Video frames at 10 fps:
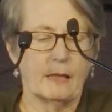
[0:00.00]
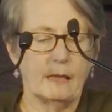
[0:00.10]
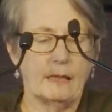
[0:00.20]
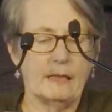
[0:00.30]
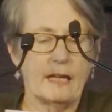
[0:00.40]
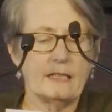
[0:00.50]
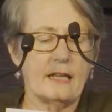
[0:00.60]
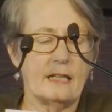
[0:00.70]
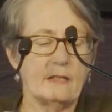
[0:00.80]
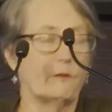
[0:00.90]
In
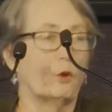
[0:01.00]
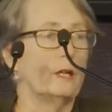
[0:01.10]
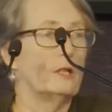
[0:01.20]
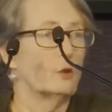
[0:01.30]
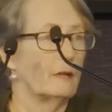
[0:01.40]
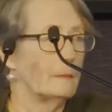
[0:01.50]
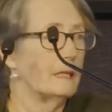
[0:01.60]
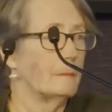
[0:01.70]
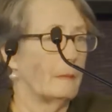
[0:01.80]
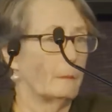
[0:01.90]
1884, he'd already
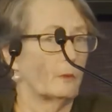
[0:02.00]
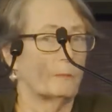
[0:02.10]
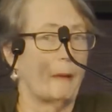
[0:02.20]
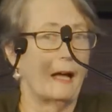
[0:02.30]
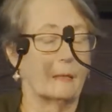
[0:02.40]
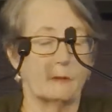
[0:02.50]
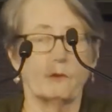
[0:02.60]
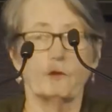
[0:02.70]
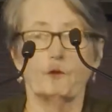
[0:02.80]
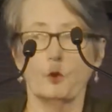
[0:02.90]
been a Member of Parliament
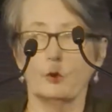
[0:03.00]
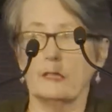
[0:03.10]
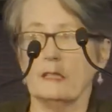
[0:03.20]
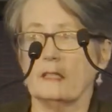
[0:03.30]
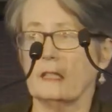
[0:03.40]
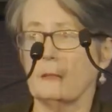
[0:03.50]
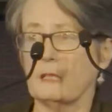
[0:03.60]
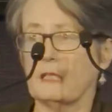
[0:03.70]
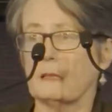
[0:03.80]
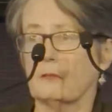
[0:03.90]
for 4 years, and he
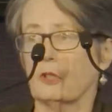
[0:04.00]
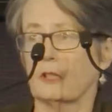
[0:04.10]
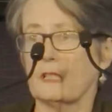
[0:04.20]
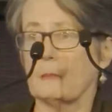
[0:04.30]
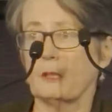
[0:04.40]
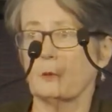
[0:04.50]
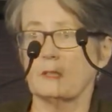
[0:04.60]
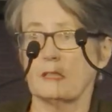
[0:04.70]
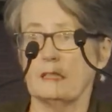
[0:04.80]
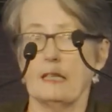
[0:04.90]
was,
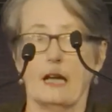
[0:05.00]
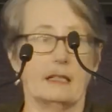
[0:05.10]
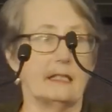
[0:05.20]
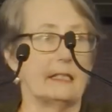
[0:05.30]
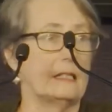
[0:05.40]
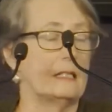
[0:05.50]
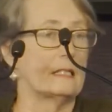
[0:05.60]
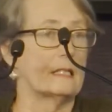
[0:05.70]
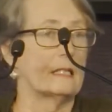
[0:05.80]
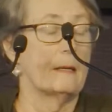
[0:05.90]
conspicuously young. He's in
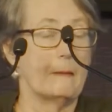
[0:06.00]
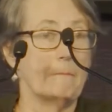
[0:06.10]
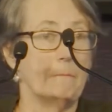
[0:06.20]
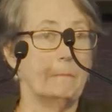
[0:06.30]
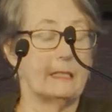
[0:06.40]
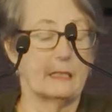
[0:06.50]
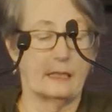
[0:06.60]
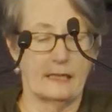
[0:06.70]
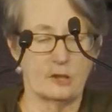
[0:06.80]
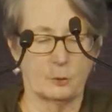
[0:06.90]
his mid to
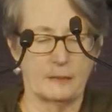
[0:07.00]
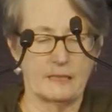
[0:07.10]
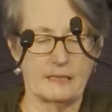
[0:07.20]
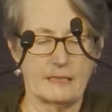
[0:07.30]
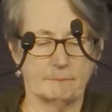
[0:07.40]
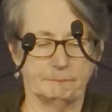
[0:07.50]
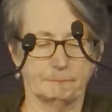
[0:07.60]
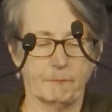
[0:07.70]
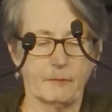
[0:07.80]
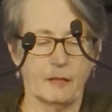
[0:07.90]
late 20s.
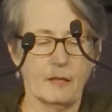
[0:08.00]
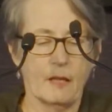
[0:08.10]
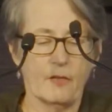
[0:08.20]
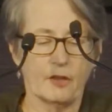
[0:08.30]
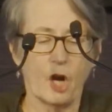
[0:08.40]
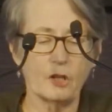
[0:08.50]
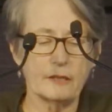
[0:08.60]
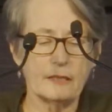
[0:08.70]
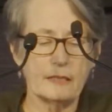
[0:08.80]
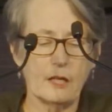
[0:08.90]
The
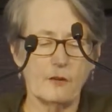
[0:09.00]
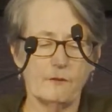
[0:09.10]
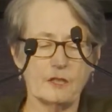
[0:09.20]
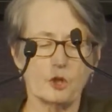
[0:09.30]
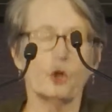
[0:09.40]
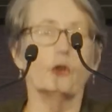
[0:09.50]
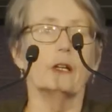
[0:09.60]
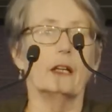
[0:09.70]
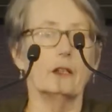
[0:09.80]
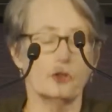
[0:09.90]
colony of
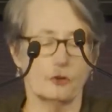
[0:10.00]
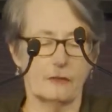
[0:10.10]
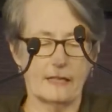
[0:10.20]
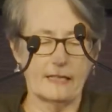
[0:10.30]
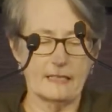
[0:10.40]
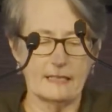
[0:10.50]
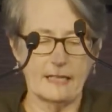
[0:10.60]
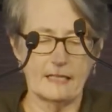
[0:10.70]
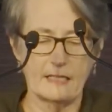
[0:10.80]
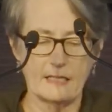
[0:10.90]
Victoria during the
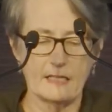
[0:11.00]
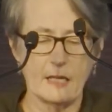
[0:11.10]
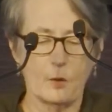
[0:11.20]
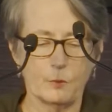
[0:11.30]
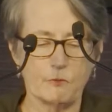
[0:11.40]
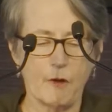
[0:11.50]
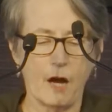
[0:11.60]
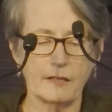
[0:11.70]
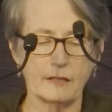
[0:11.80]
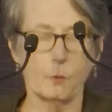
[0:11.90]
1880s was
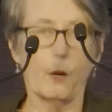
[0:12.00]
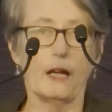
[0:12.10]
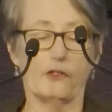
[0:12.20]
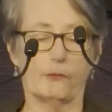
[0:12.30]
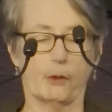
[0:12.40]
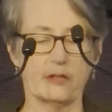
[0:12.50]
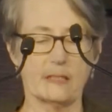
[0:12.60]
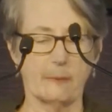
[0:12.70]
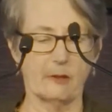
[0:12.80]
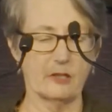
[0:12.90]
riding a wave of
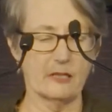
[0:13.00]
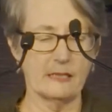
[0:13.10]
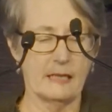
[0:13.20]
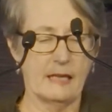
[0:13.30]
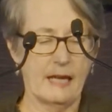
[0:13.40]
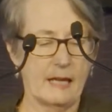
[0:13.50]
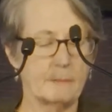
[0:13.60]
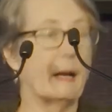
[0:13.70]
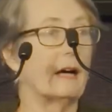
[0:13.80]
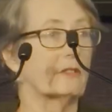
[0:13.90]
prosperity,
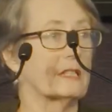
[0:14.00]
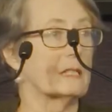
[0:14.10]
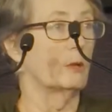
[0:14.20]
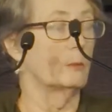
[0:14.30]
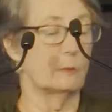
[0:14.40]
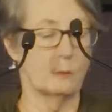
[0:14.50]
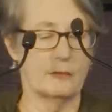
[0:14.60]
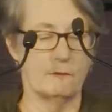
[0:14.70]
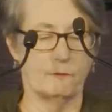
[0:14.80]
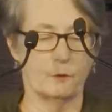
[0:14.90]
and marvellous Melbourne was
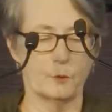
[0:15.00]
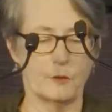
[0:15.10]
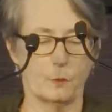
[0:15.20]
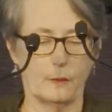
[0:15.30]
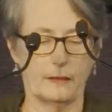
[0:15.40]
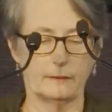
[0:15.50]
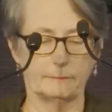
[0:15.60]
in full swing.